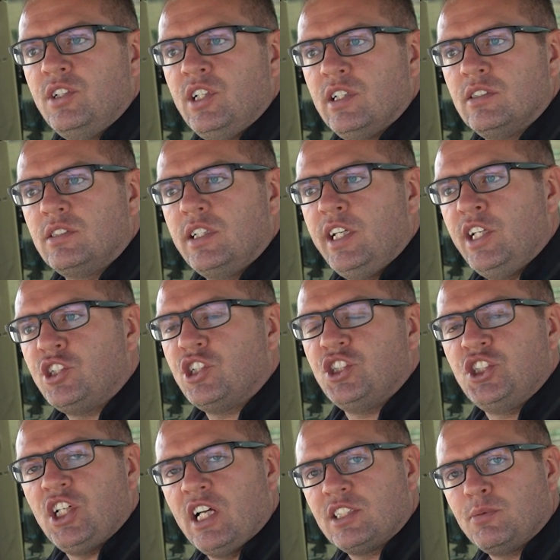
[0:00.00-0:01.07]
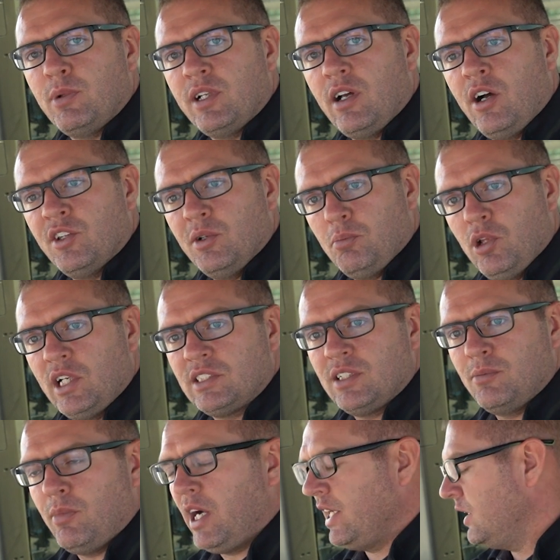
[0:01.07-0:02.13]
does each adjustment on the plus
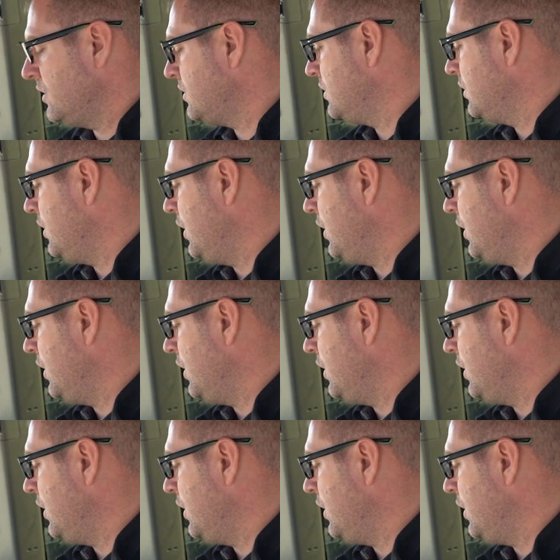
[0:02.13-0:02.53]
and minus